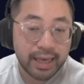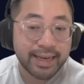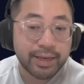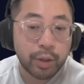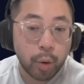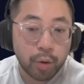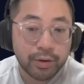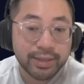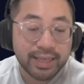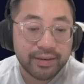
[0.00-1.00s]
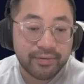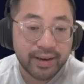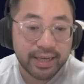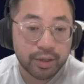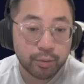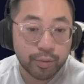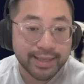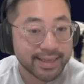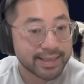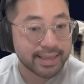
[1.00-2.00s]
Ignores effect
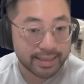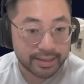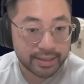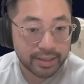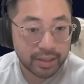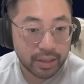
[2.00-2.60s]
resistance.